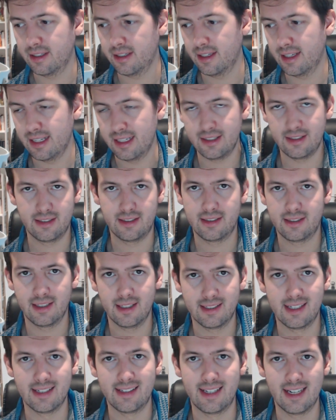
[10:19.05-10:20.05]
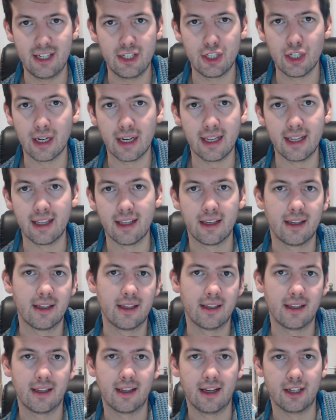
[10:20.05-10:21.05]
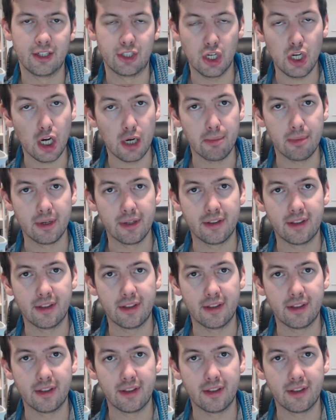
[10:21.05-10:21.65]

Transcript: is essentially a job.